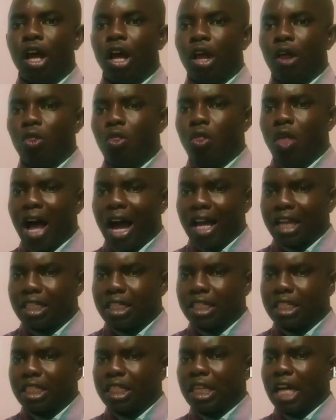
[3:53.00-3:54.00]

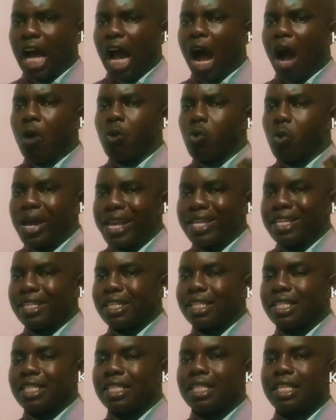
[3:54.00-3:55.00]
that
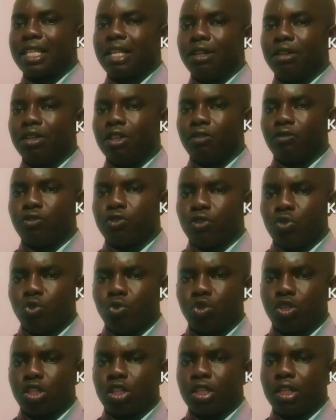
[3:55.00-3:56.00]
awaits the
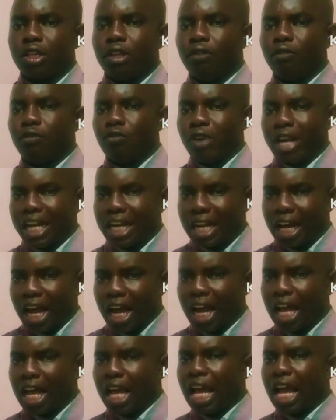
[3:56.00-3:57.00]
fruit
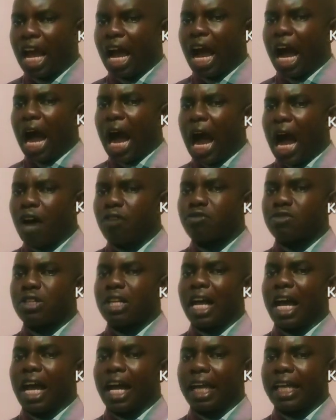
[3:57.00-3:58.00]
vendor
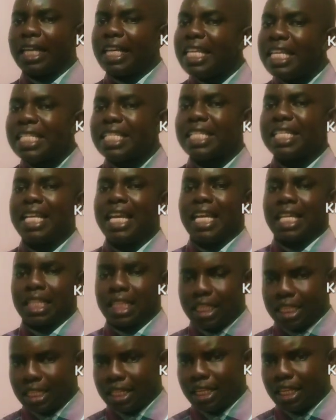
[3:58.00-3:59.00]
after his
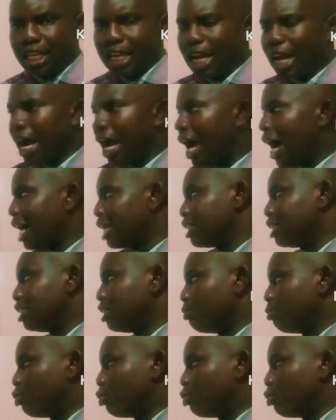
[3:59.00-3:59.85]
death at the